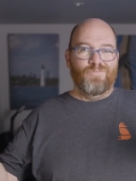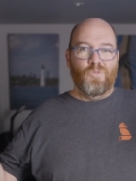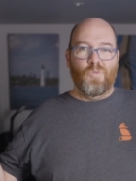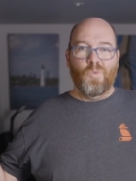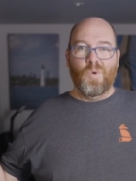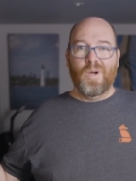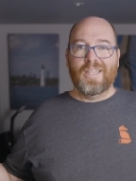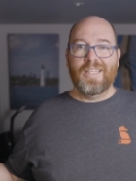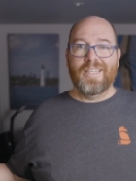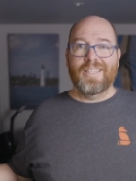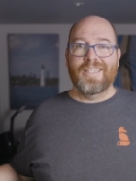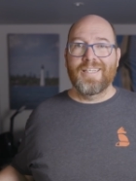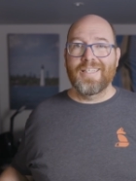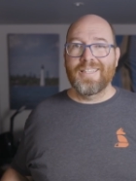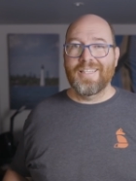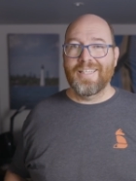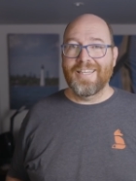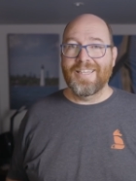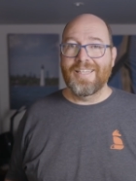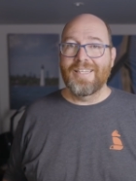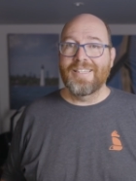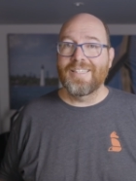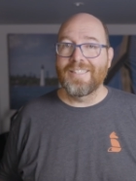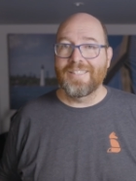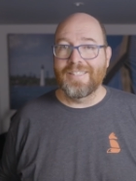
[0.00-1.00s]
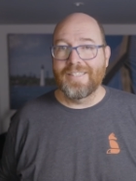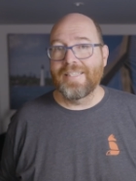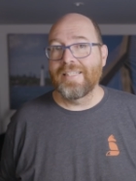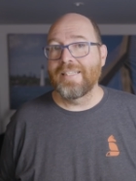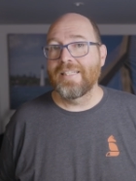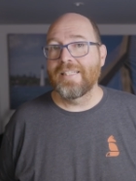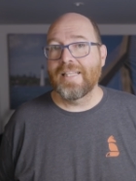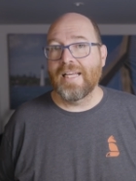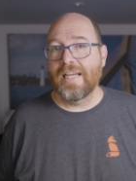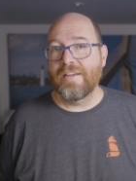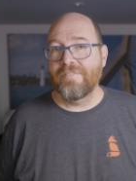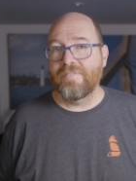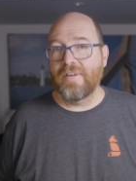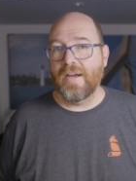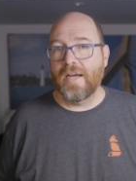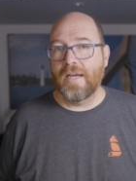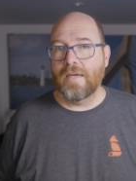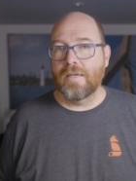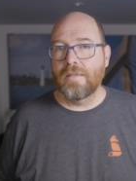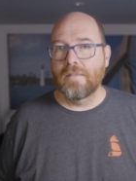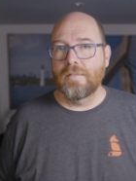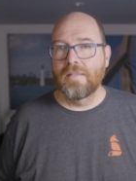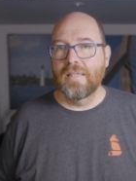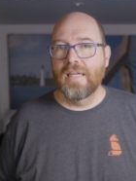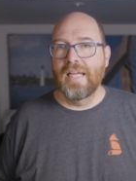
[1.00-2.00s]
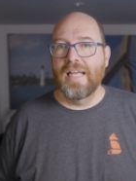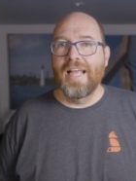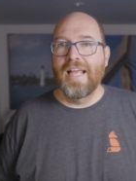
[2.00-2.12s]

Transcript: willy-nilly deleted that file,